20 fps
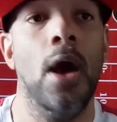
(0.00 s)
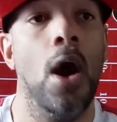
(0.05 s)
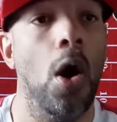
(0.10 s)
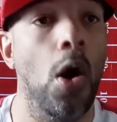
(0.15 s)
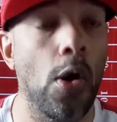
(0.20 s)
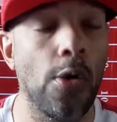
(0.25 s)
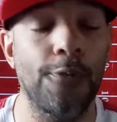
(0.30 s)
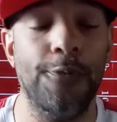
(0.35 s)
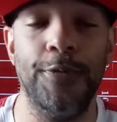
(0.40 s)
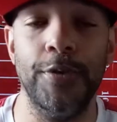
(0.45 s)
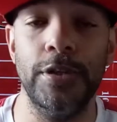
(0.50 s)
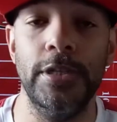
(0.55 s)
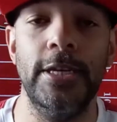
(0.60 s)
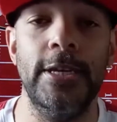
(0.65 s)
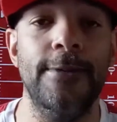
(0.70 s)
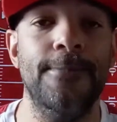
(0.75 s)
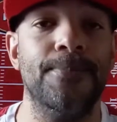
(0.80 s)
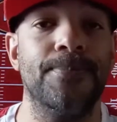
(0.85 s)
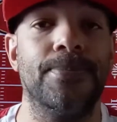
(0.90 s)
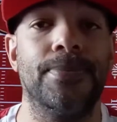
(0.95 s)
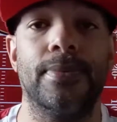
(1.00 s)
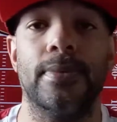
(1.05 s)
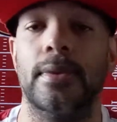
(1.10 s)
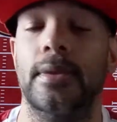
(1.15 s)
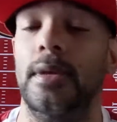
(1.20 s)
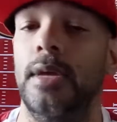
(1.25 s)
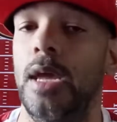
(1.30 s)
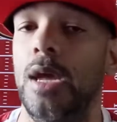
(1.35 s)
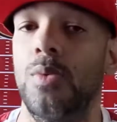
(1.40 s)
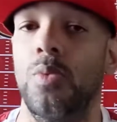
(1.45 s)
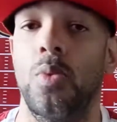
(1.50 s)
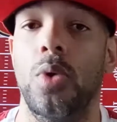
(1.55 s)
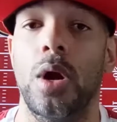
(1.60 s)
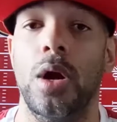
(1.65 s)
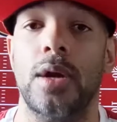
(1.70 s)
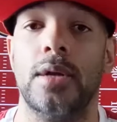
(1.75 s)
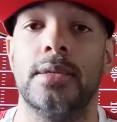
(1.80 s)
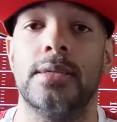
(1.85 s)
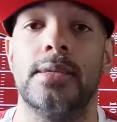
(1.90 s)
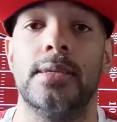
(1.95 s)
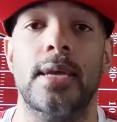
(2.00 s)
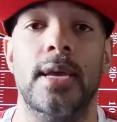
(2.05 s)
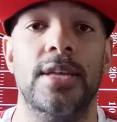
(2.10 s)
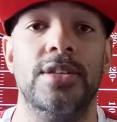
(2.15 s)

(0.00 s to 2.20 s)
Hopefully it works.